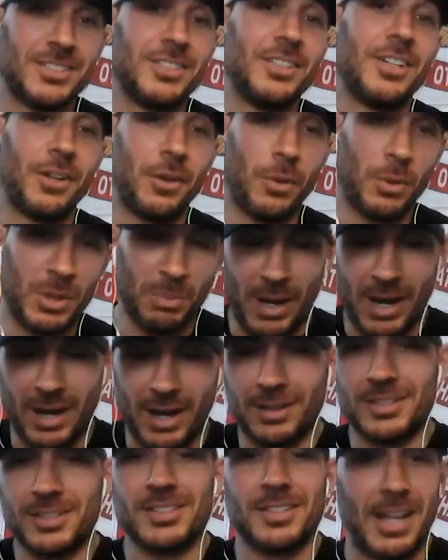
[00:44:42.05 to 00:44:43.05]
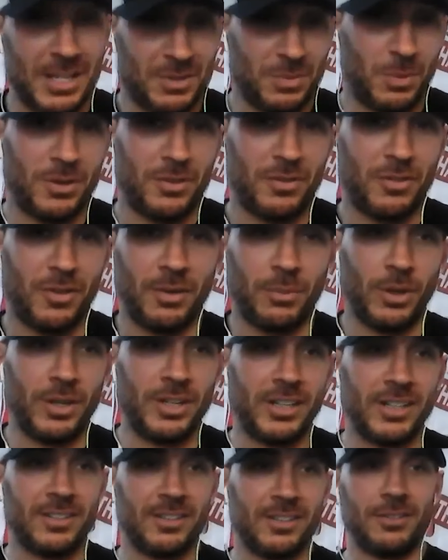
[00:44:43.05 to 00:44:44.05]
So you get to go with the pilots, and that's where it's fun, where
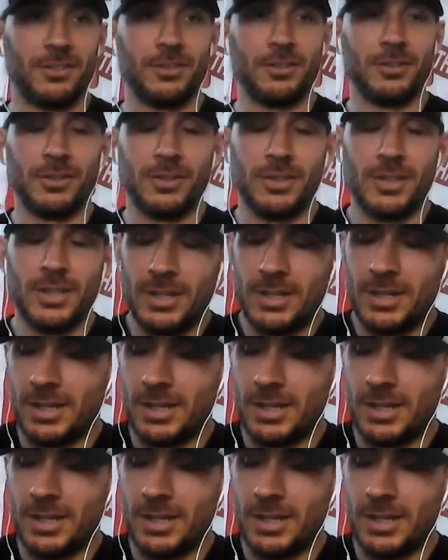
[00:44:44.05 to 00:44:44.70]
you get to do